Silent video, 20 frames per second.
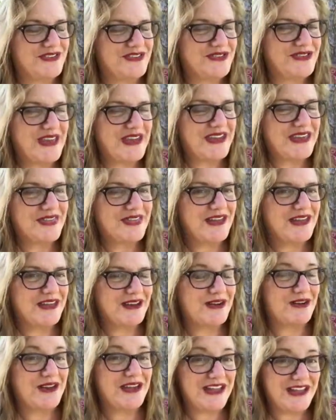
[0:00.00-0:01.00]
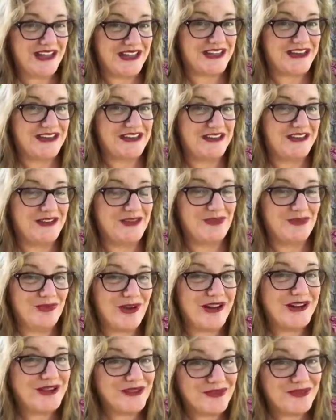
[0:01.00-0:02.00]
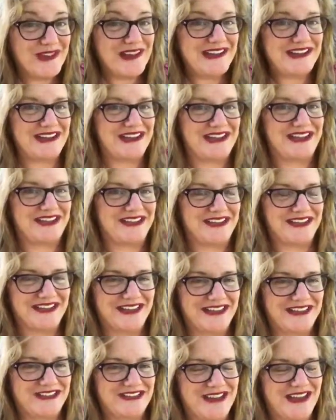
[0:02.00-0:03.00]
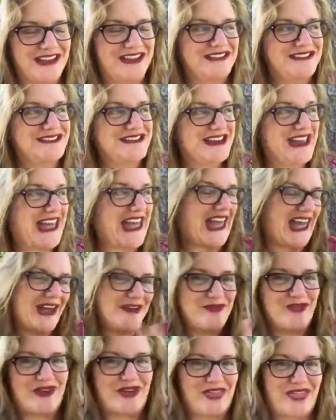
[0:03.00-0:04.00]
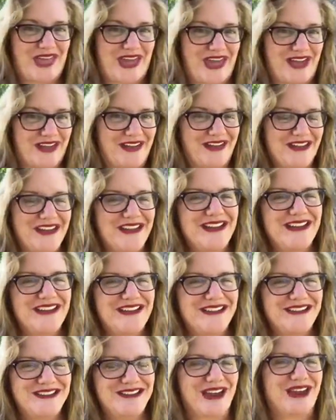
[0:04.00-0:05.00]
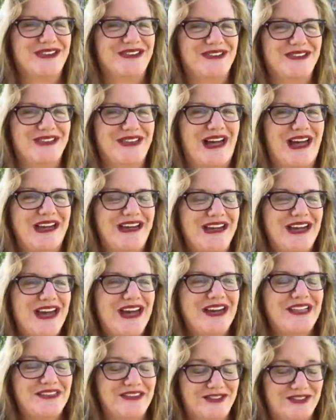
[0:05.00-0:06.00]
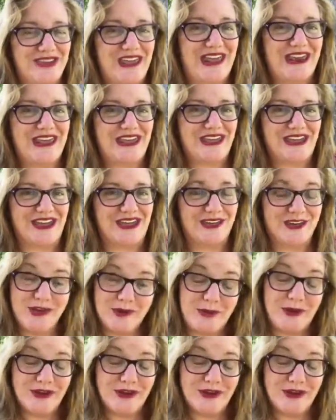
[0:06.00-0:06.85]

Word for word: the setting that you're in while you're writing can change everything. Just like the setting you